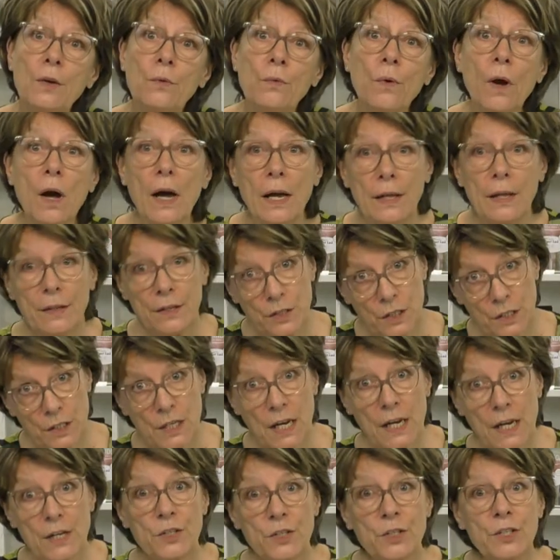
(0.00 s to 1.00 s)
right, there's a
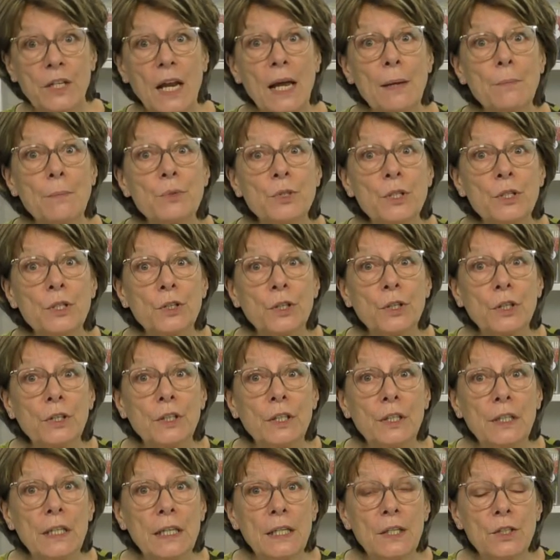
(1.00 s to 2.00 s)
set of stamps that you're going
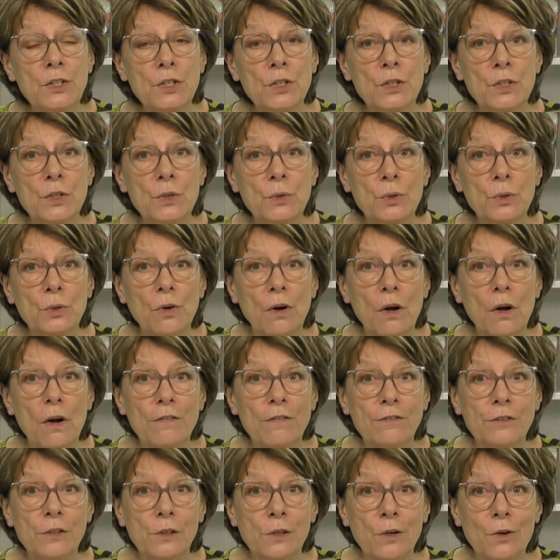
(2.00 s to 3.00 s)
to need to do the
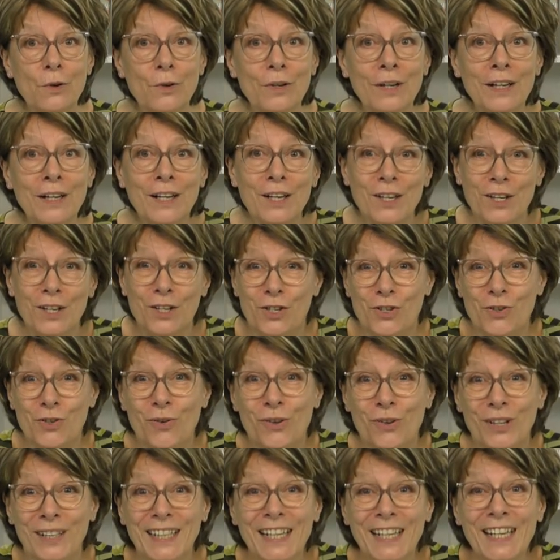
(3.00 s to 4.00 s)
craft along.
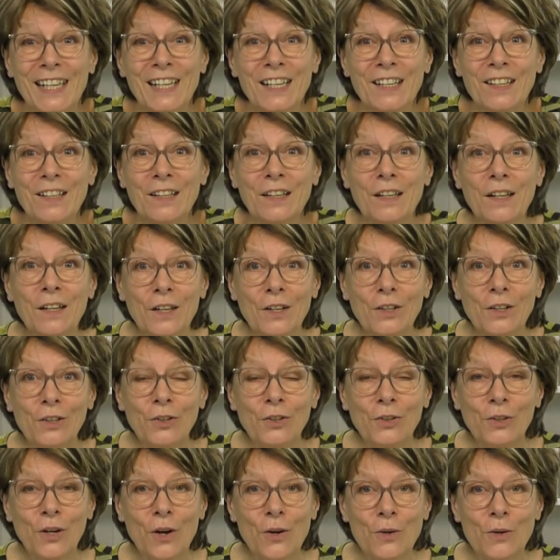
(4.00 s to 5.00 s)
Join in
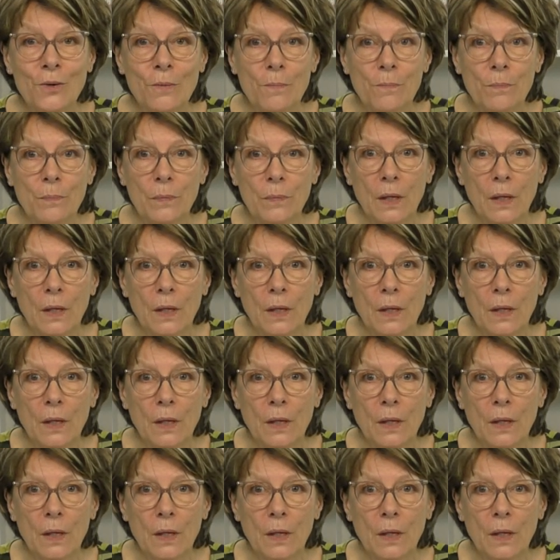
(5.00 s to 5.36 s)
you know?